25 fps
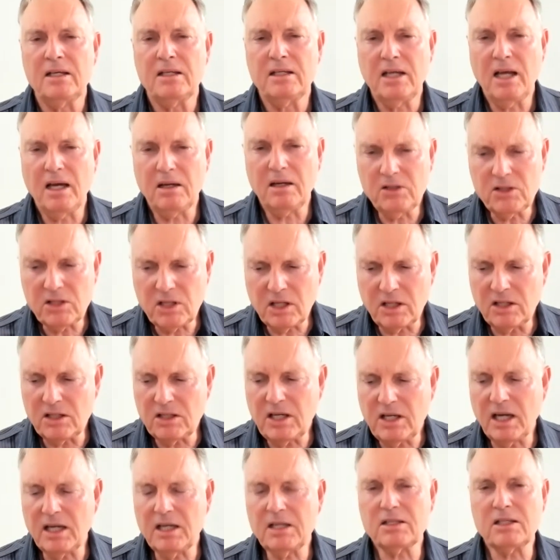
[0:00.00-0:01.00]
Now it's going
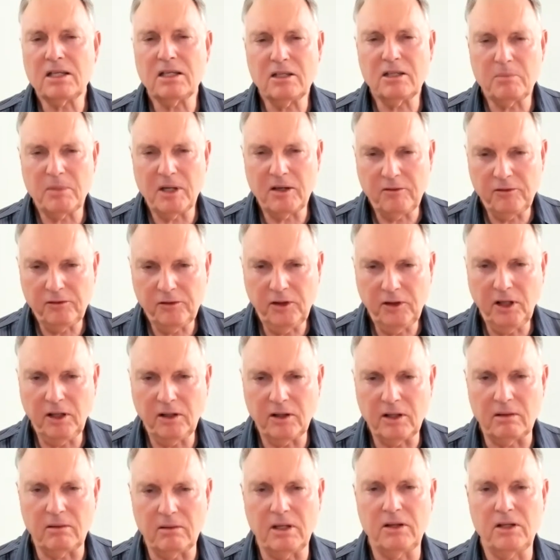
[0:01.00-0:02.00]
to take us a little bit
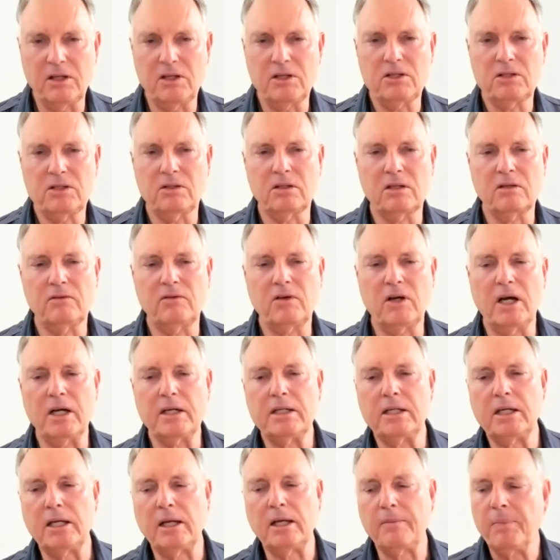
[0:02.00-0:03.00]
further in this sort of
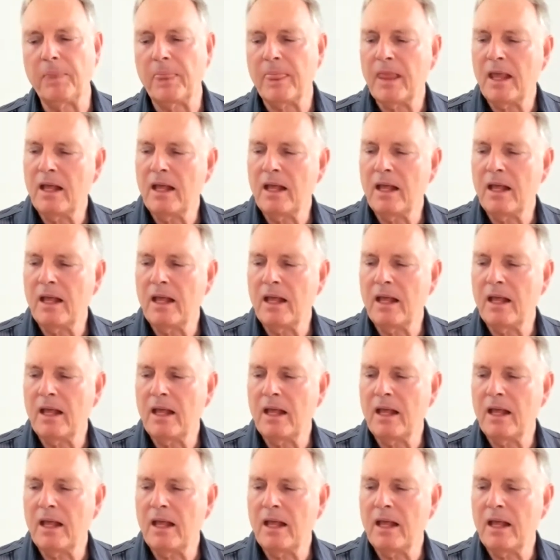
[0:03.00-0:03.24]
idea.